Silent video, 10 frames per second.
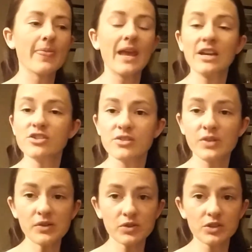Anxious,
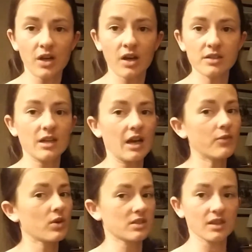fearful dogs, I've
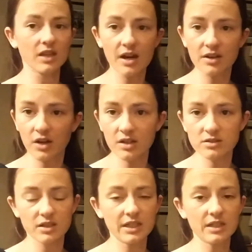worked a lot of dogs
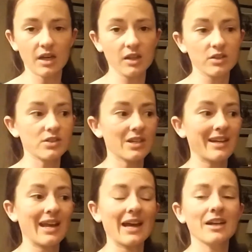on e-collars and
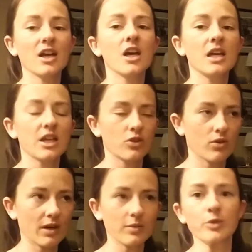had
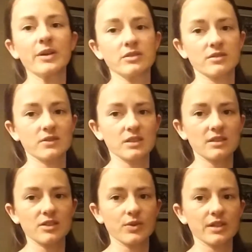incredible amounts of
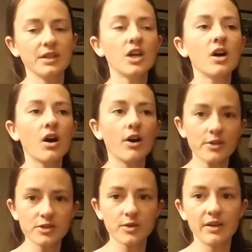success with it.
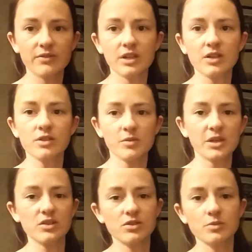Also have videos on my
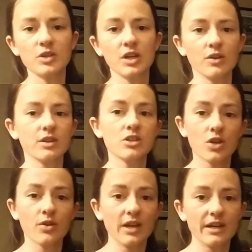YouTube channel that
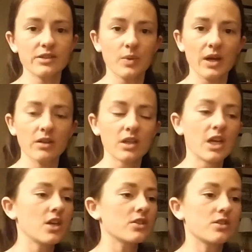show that as well.
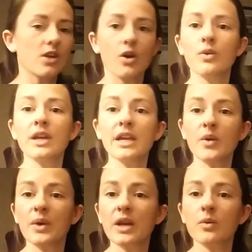So
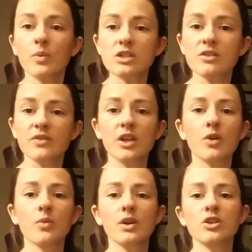anyway, watch the video.
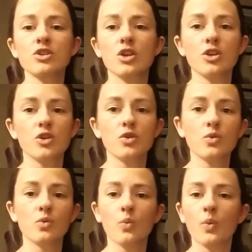We're going to show you
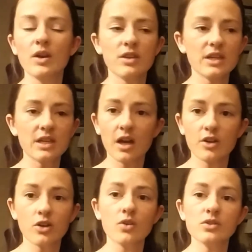where the
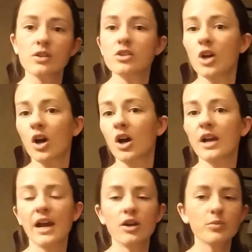e-collar goes on the dog,
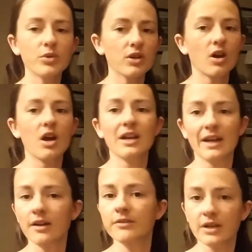how to put it on, and
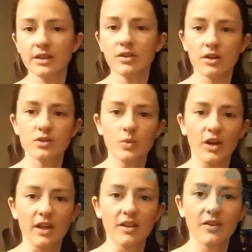how to find the dog's
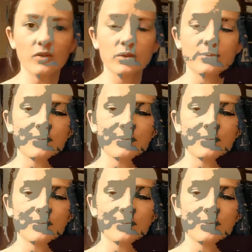working level.